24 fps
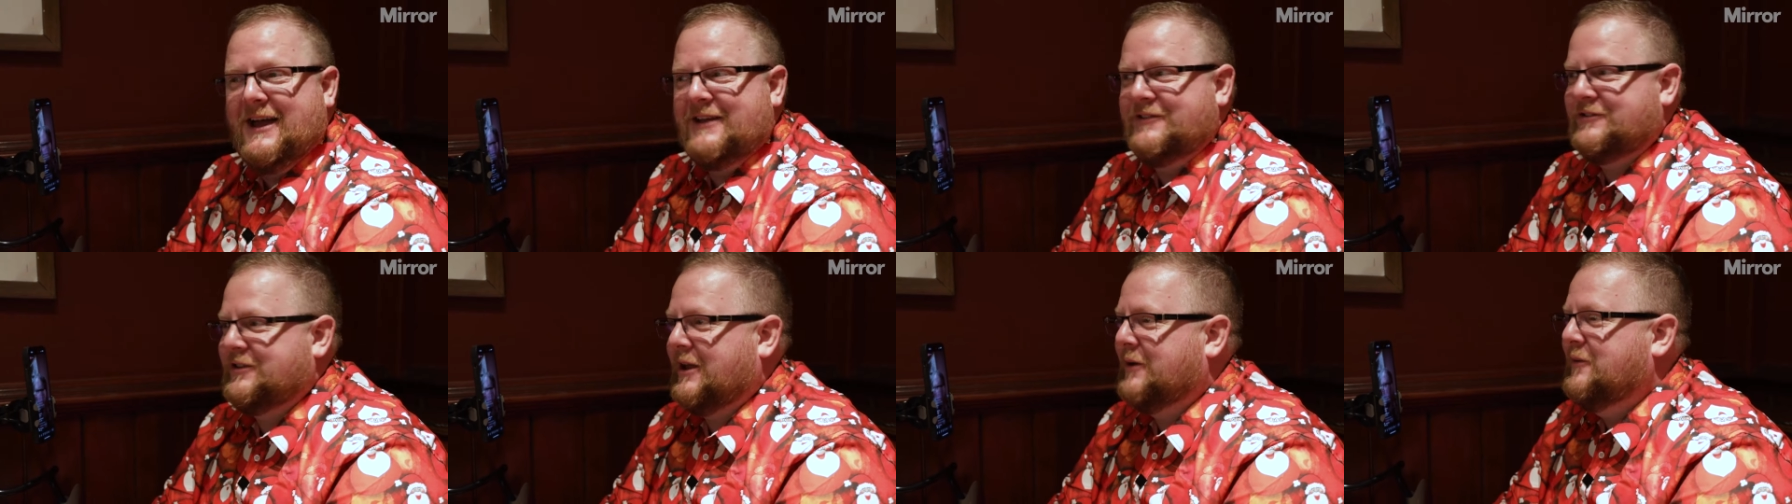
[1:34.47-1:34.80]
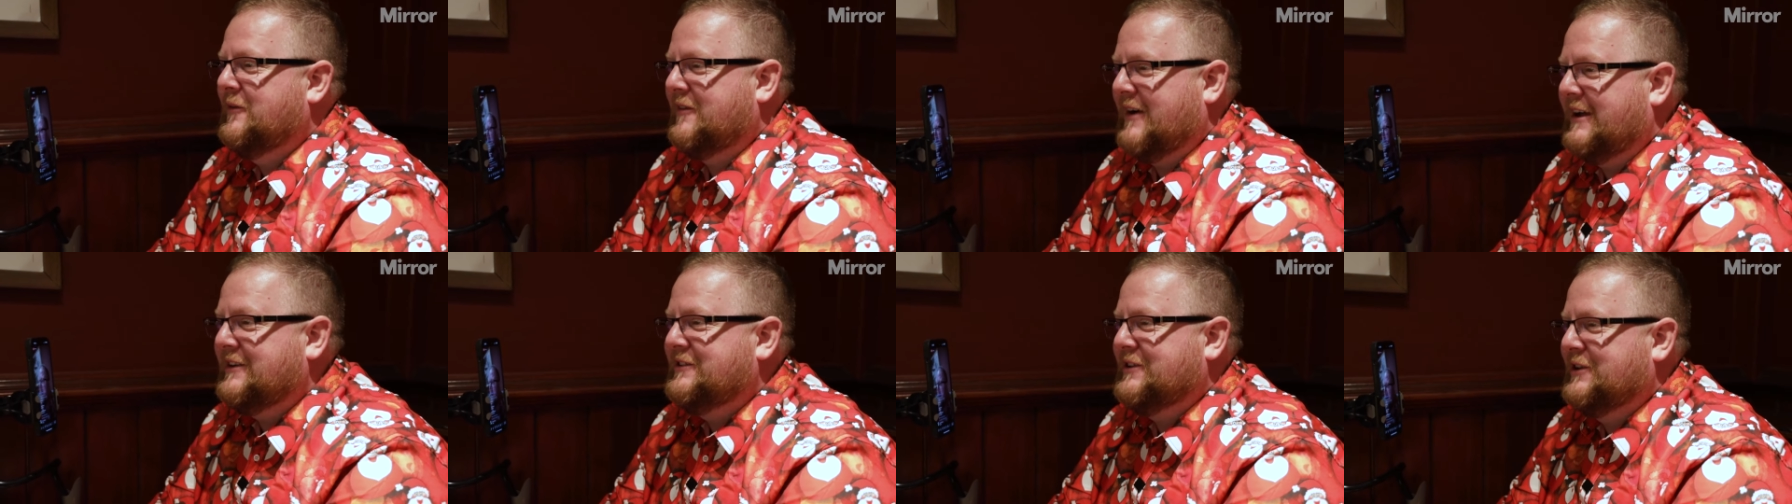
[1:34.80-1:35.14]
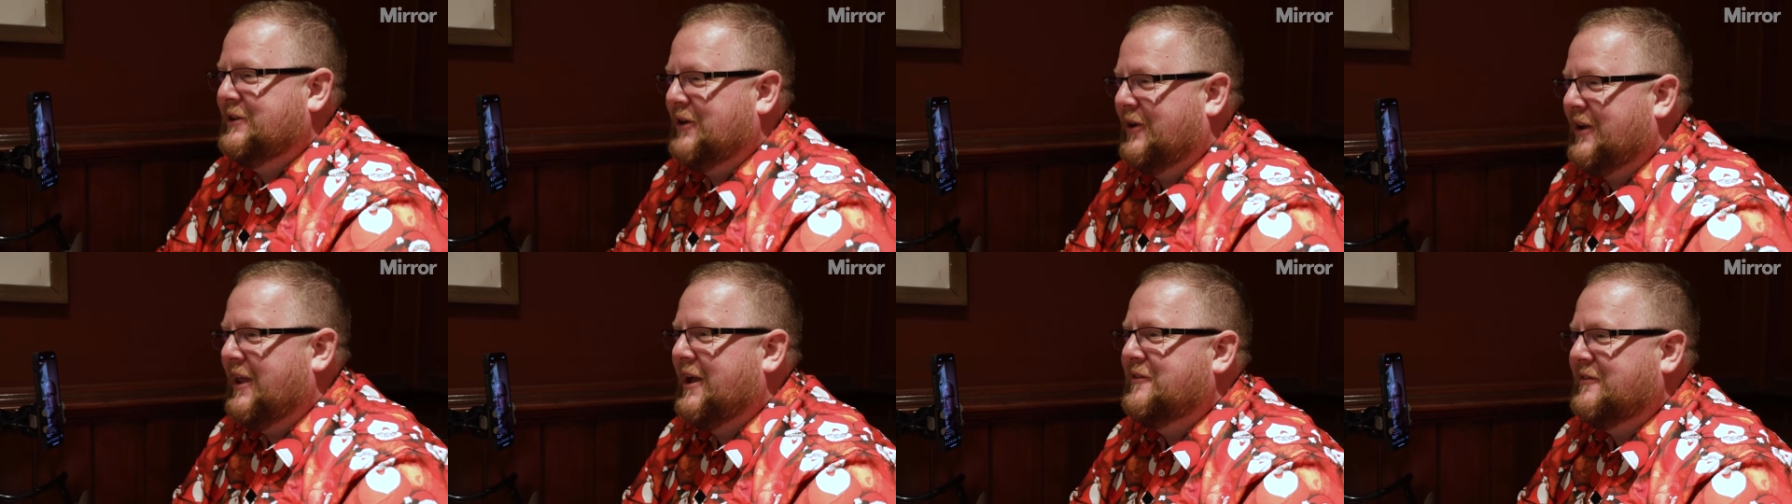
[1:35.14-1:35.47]
So we've actually
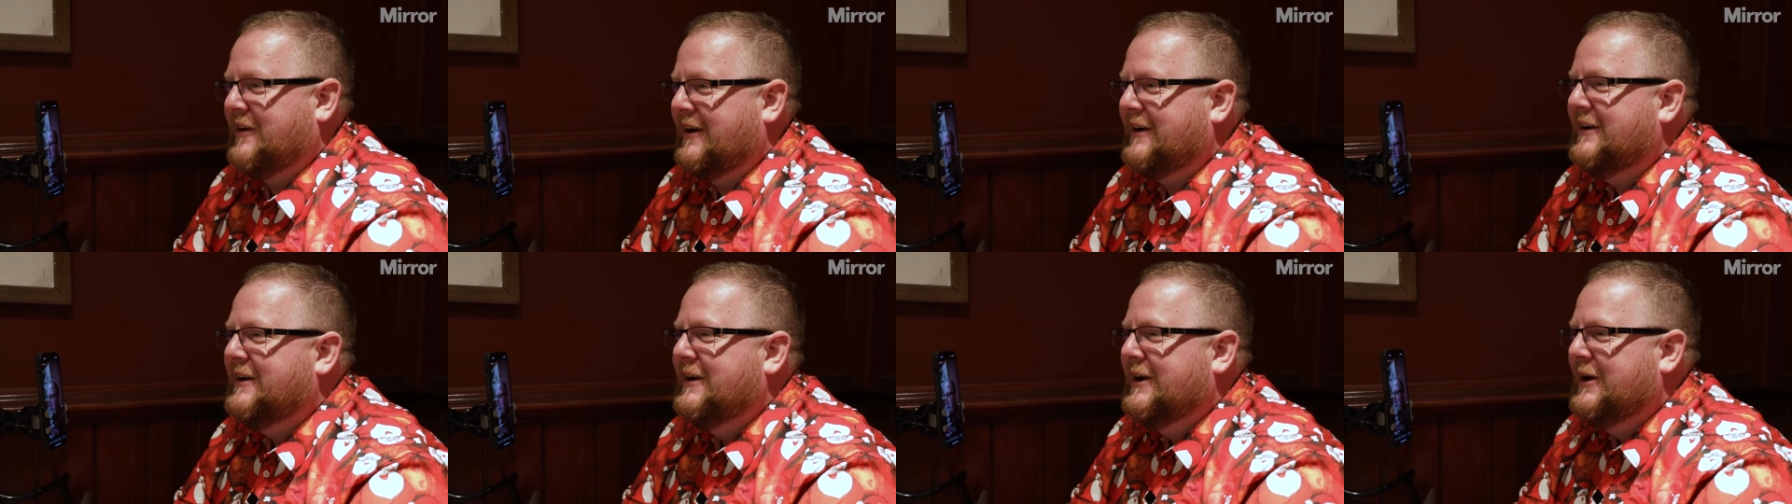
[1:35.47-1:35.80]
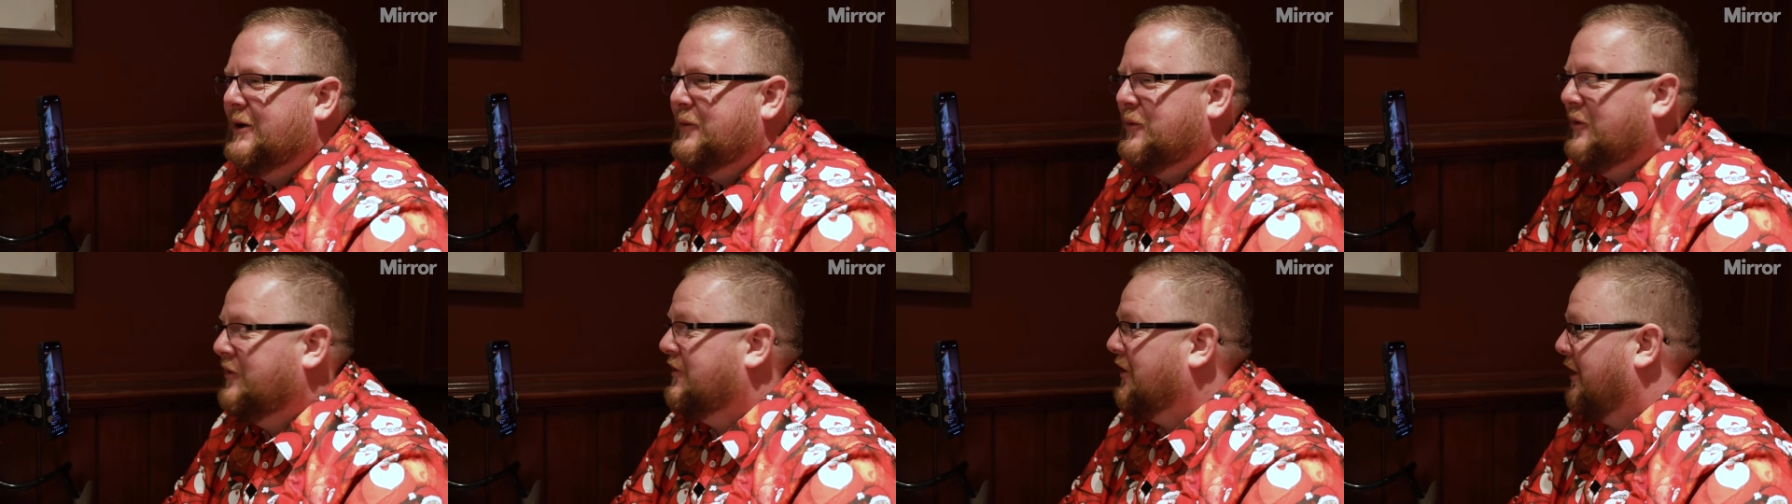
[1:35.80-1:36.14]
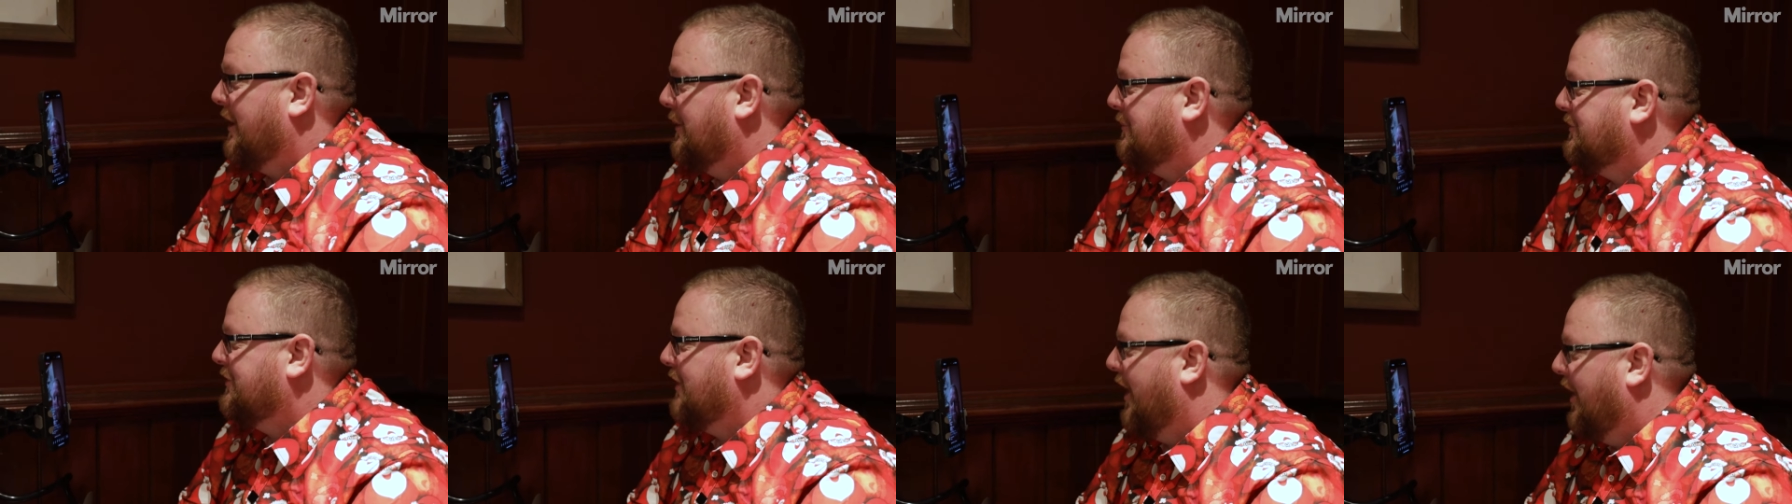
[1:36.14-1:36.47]
gone over. We've got
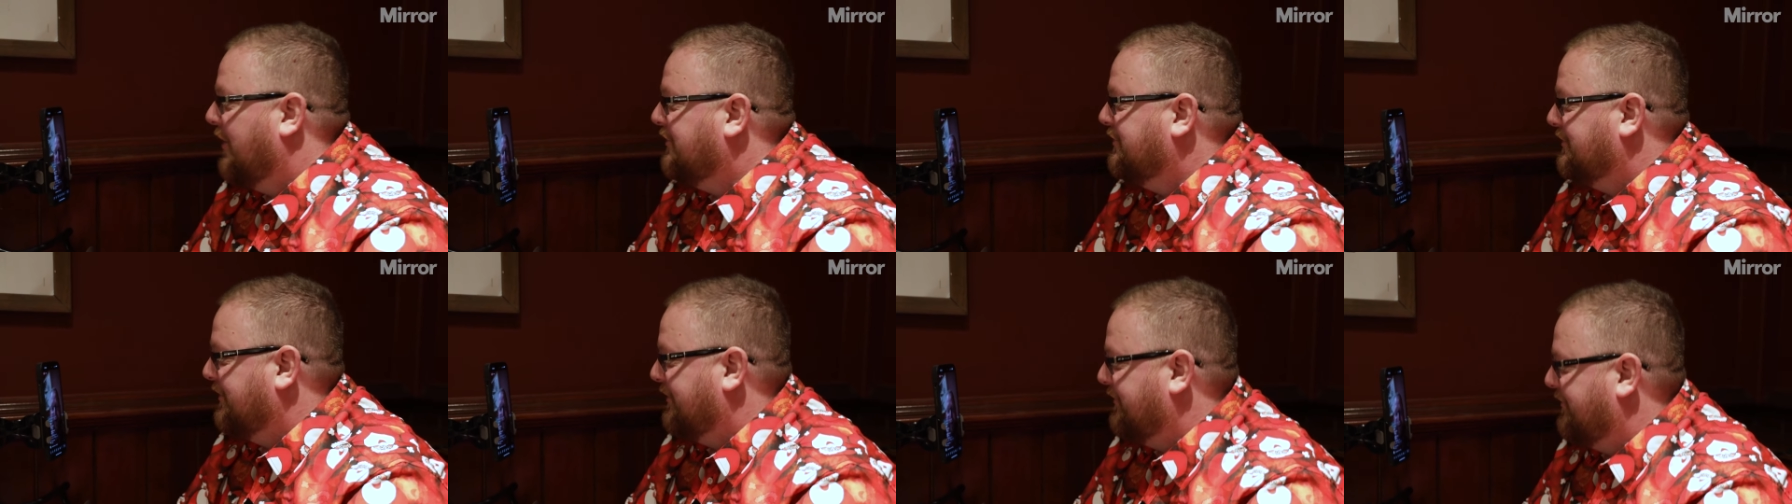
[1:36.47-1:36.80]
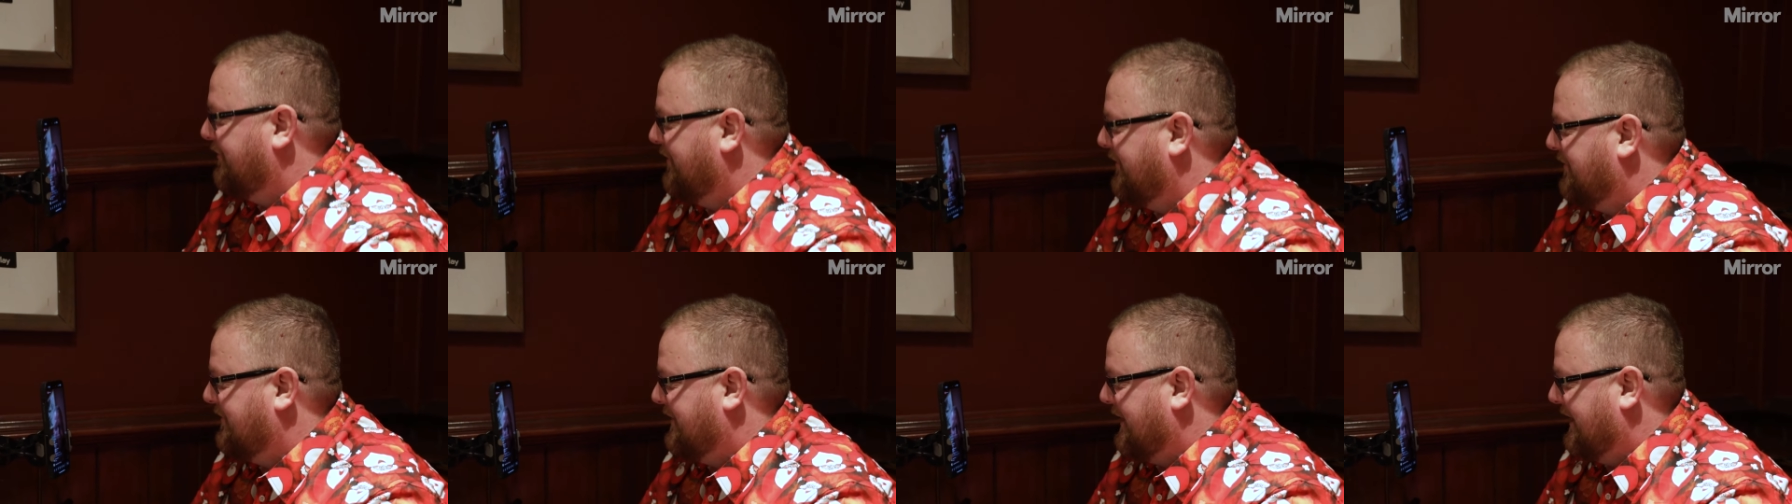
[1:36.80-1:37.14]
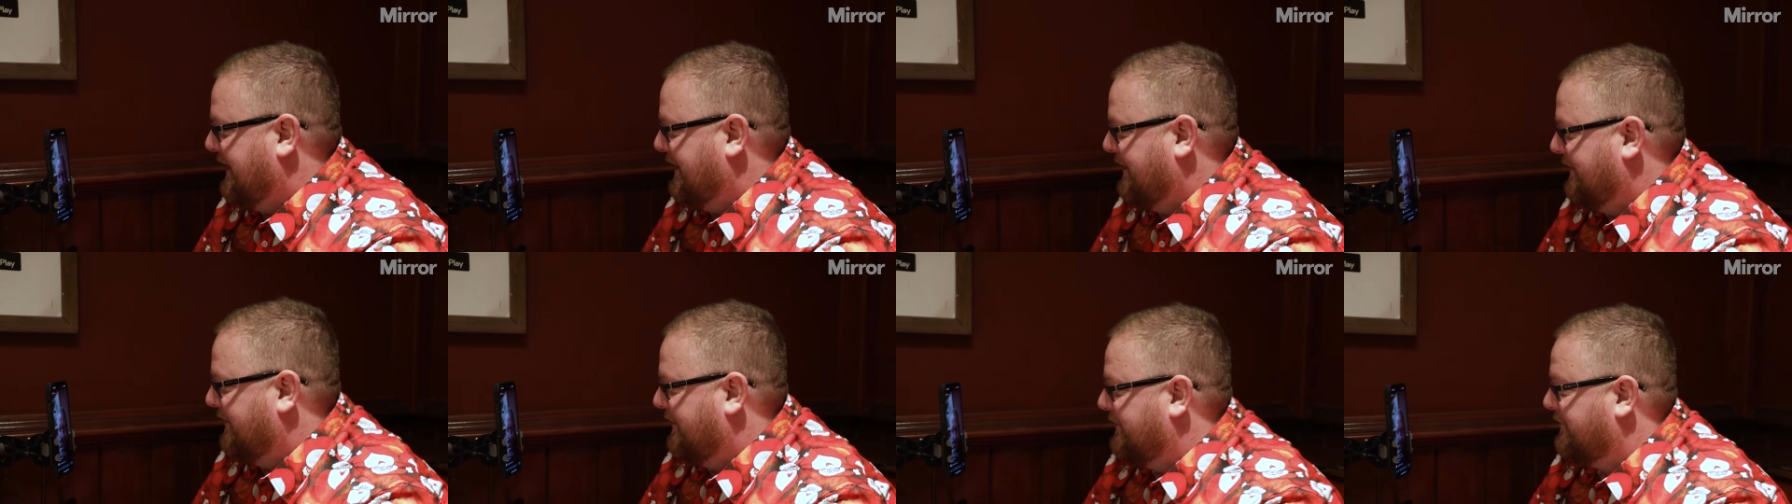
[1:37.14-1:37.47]
up to
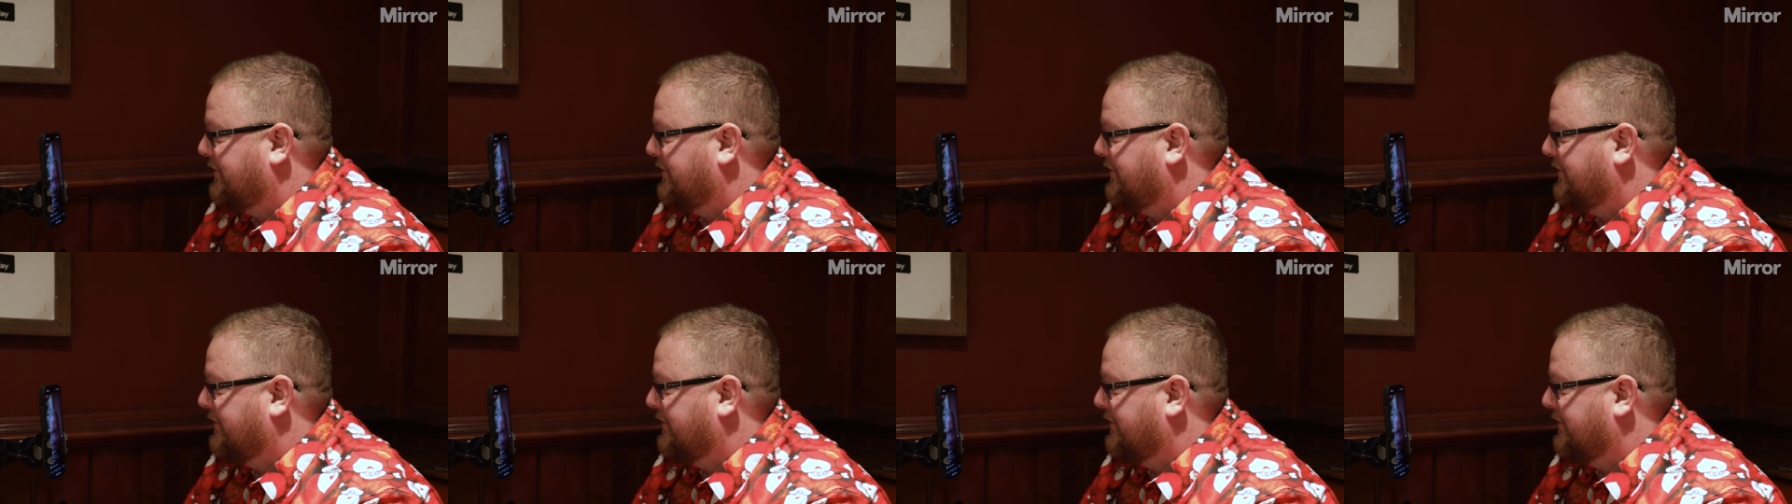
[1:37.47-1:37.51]
115.